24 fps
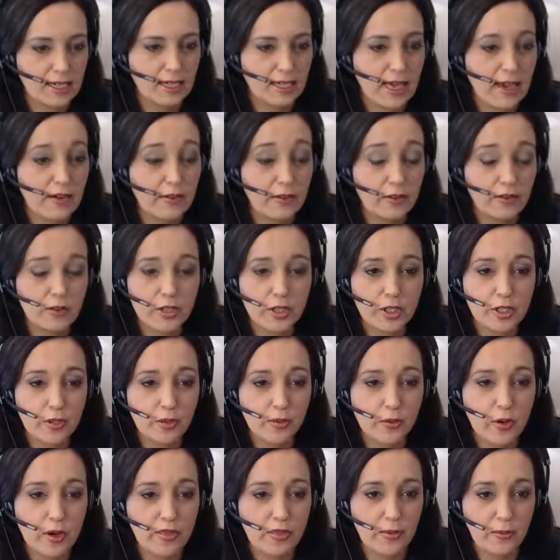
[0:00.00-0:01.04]
you to,
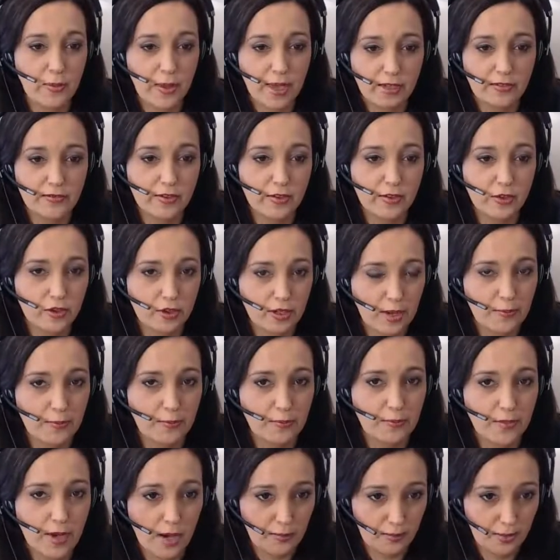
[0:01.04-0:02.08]
on the paid version,
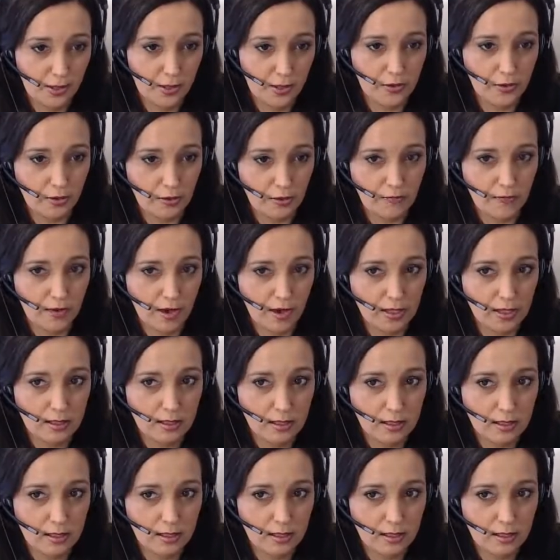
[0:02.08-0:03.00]
upload your own fonts?